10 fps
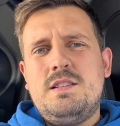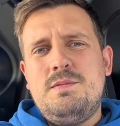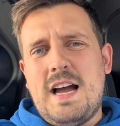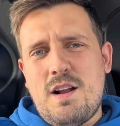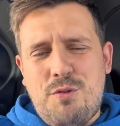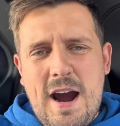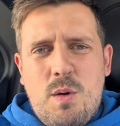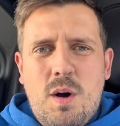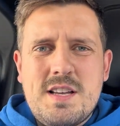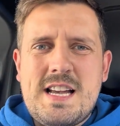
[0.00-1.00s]
Daniel Farke
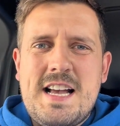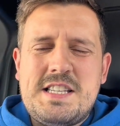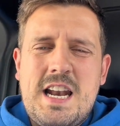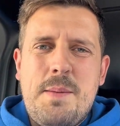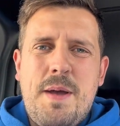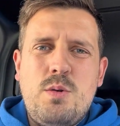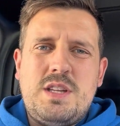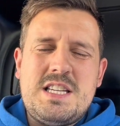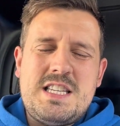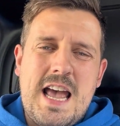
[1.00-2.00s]
was asked then about
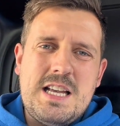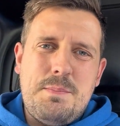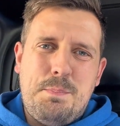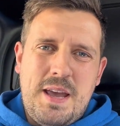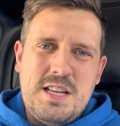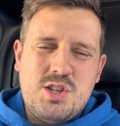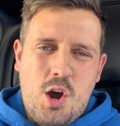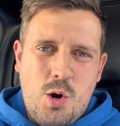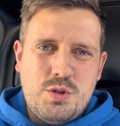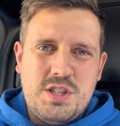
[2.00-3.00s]
the set-piece
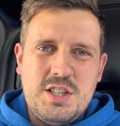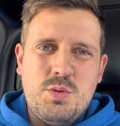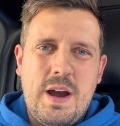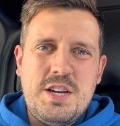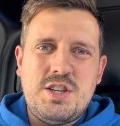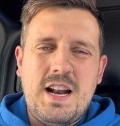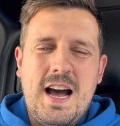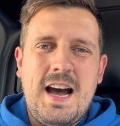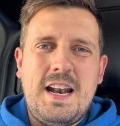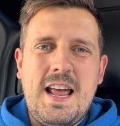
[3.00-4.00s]
coach situation
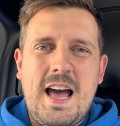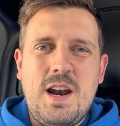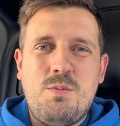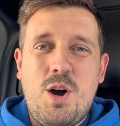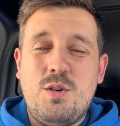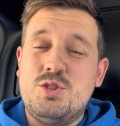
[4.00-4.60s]
at Ellen Road.